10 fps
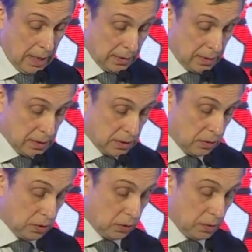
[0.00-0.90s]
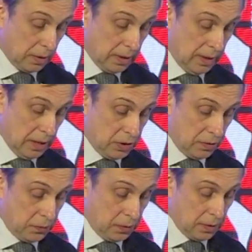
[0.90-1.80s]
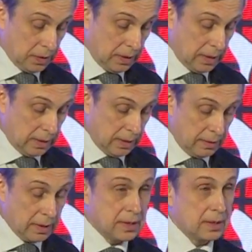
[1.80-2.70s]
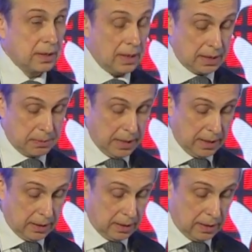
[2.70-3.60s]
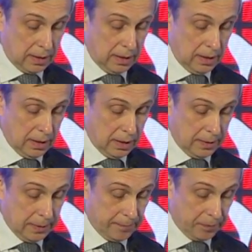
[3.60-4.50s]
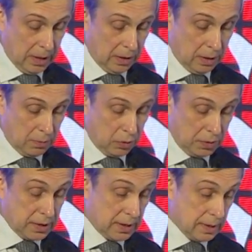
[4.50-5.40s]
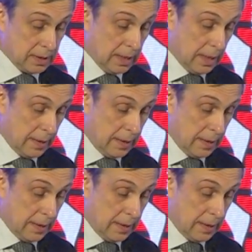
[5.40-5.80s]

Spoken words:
And this is not only danger for terrorist attacks, but in a broad sense,